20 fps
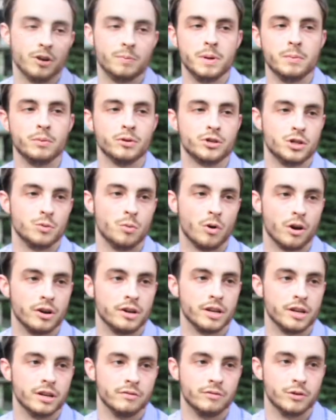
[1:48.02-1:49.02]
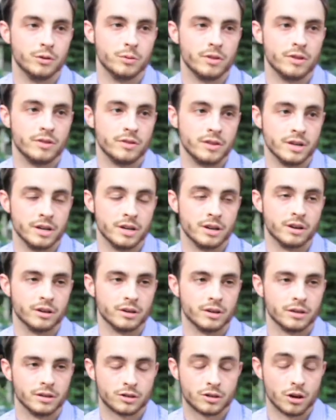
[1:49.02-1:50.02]
people she wanted to interview within the year.
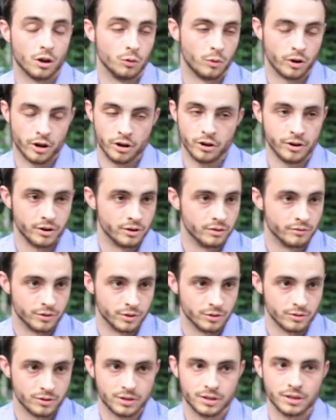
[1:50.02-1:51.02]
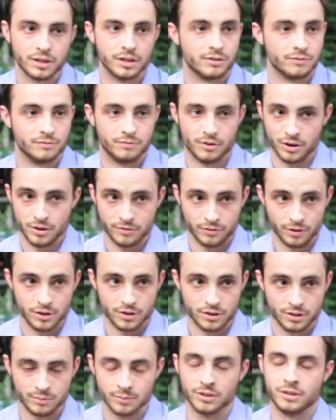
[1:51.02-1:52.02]
It's called 100 Interviews. It's very,
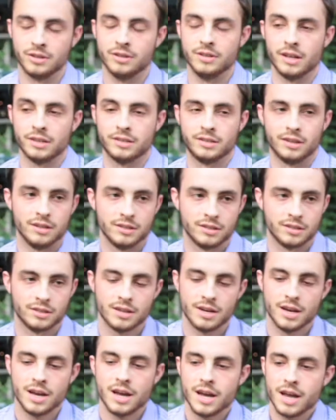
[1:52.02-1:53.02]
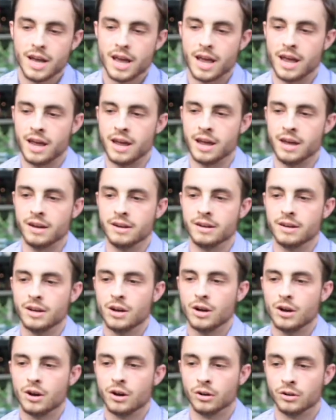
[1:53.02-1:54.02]
very similar in that sense. And
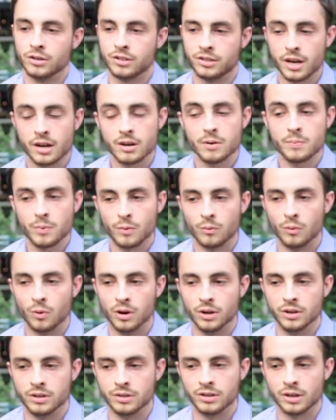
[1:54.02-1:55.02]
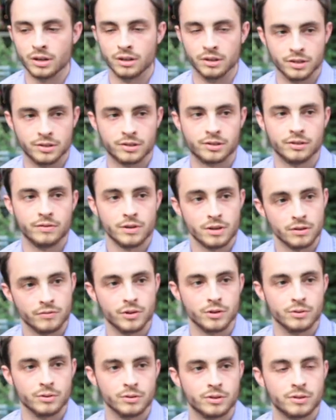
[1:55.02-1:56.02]
her setup was a list of
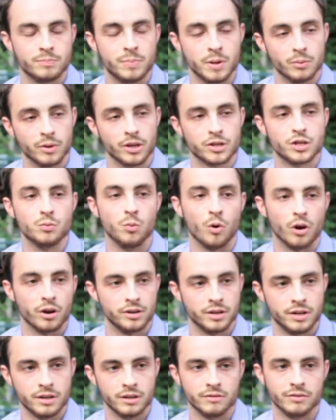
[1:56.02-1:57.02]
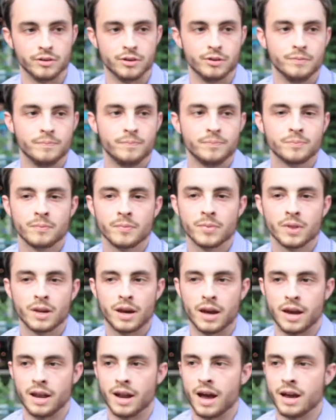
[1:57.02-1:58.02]
interviews, people that she wanted to interview.
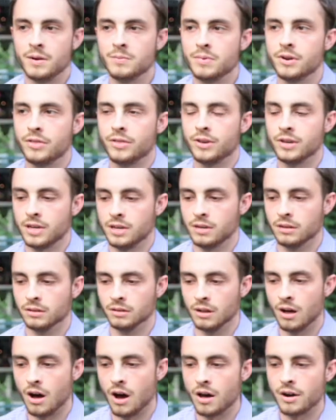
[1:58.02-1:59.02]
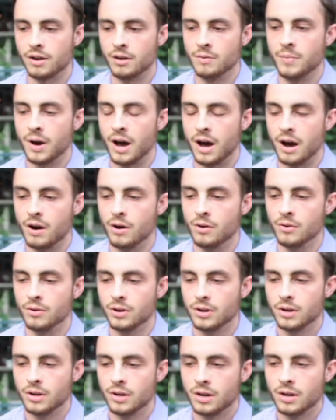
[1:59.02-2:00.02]
And I had been thinking a lot about
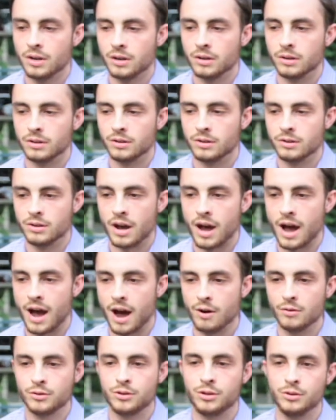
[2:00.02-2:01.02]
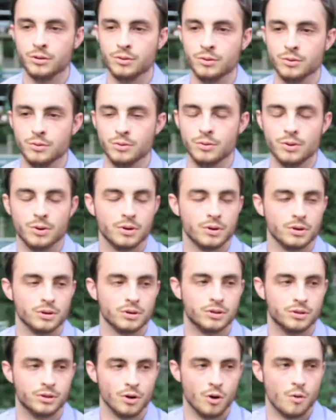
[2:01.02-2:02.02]
how to
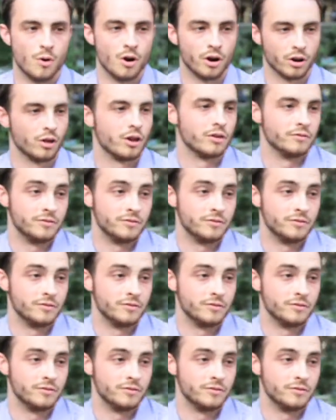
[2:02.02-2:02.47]
go on a lot of